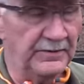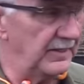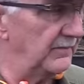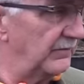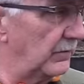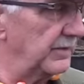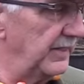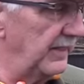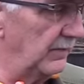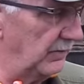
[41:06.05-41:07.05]
or the
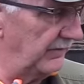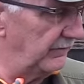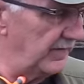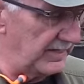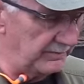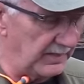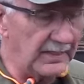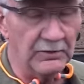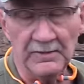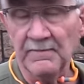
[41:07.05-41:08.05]
M14 or whatever it might be,
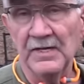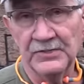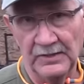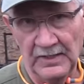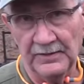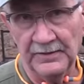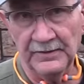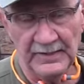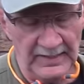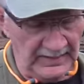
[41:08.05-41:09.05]
or a muzzle loader,